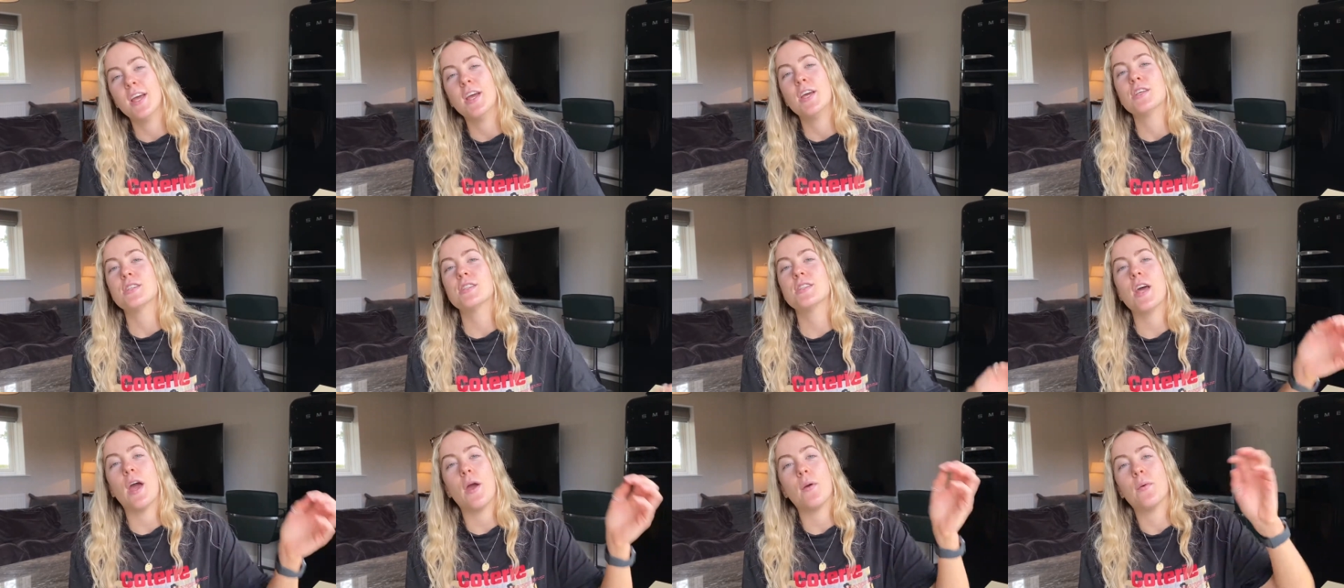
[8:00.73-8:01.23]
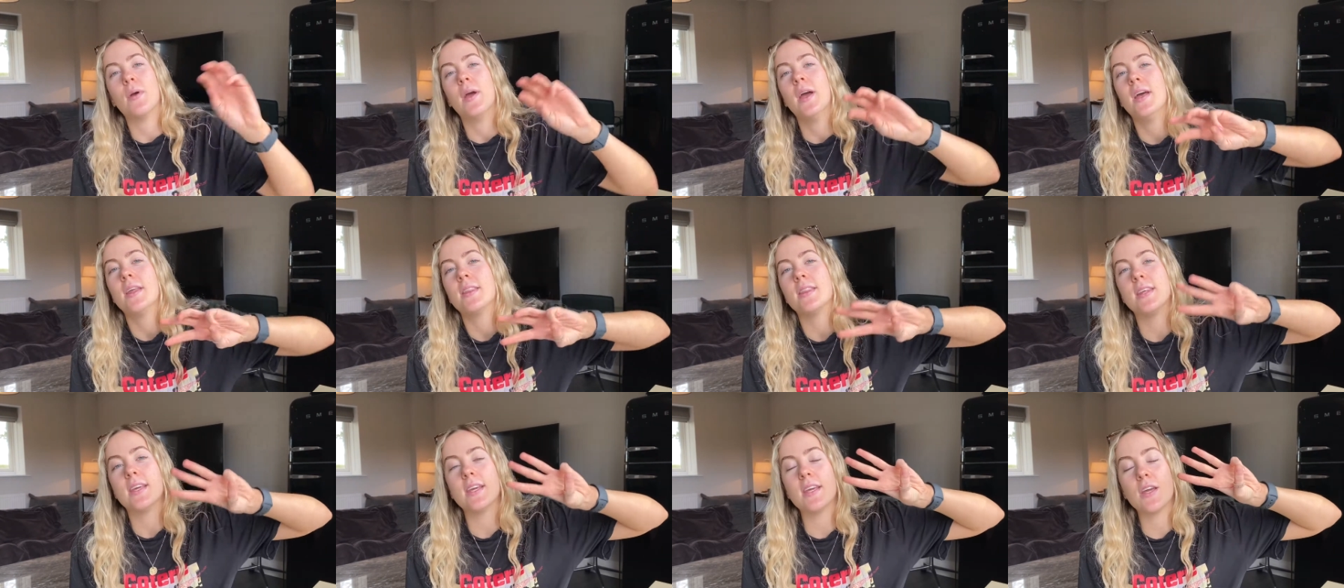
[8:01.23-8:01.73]
So
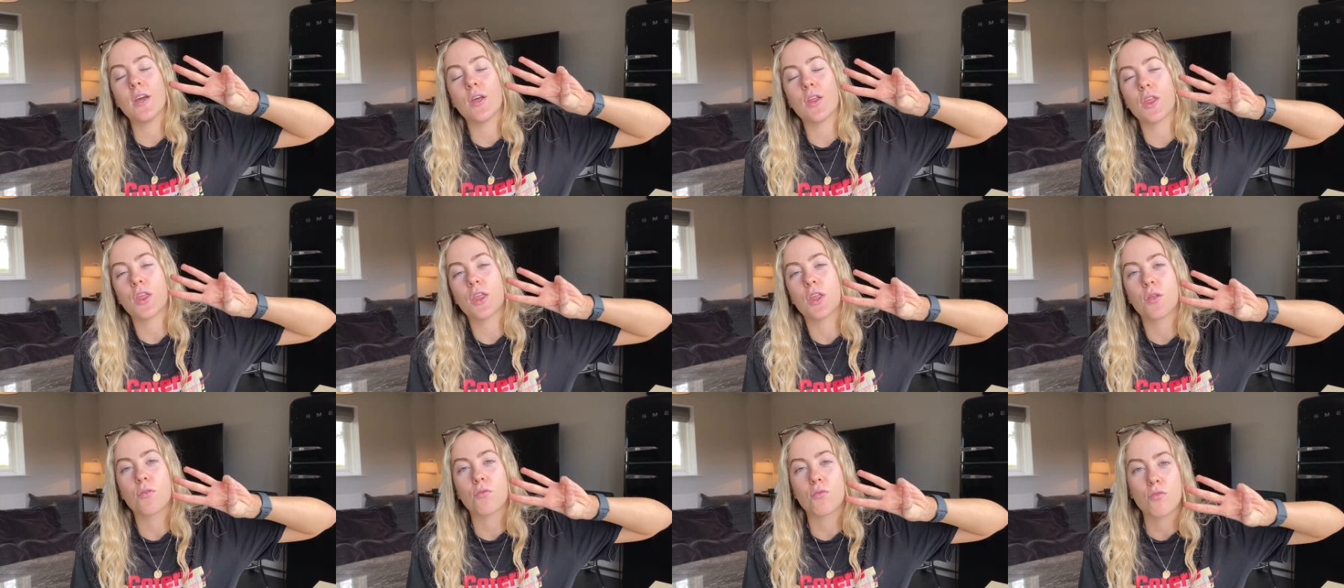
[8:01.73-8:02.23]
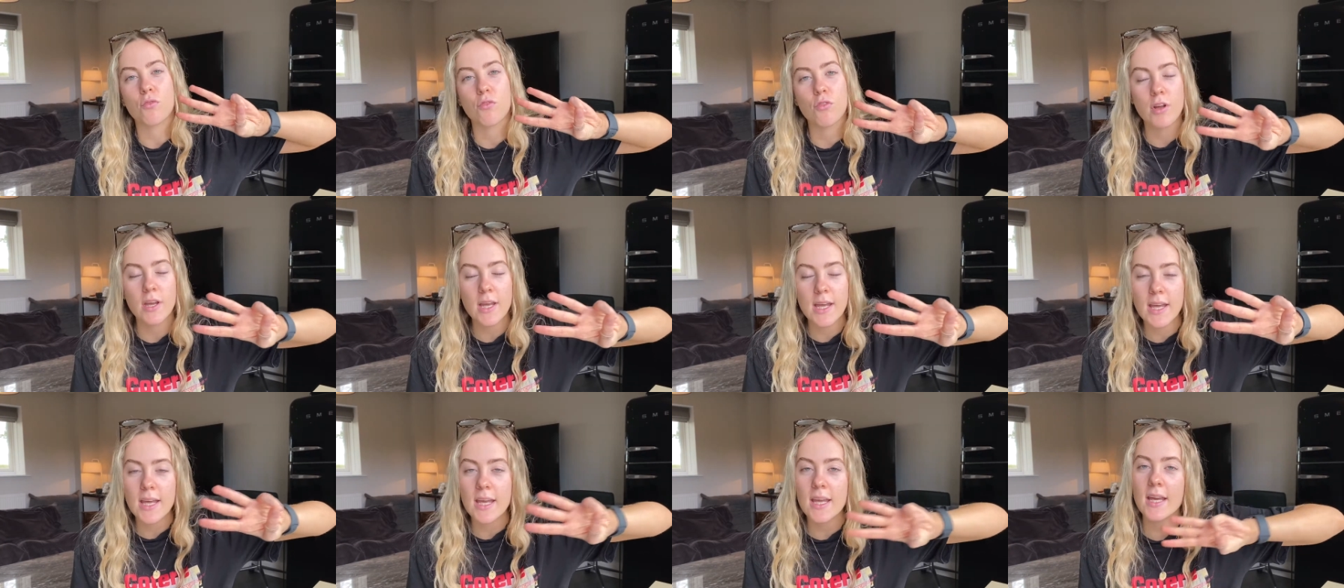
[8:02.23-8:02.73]
the
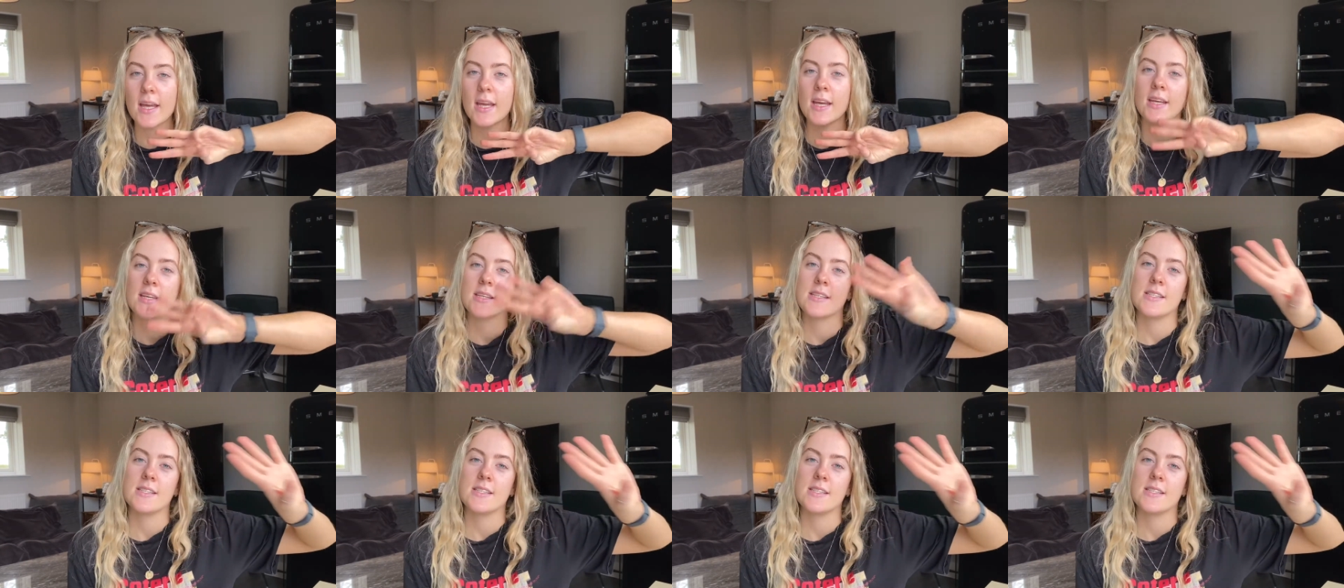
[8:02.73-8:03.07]
3